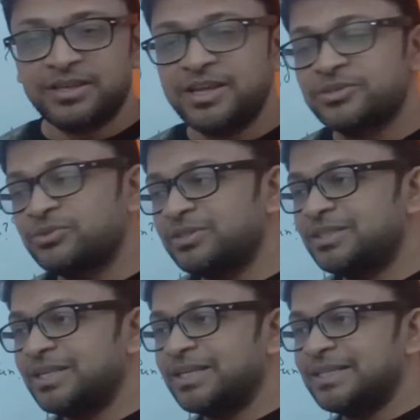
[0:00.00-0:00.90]
So
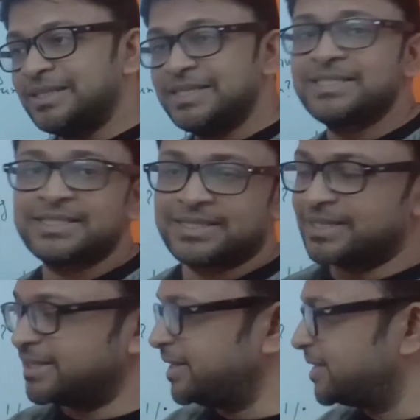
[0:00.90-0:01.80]
this is the thing.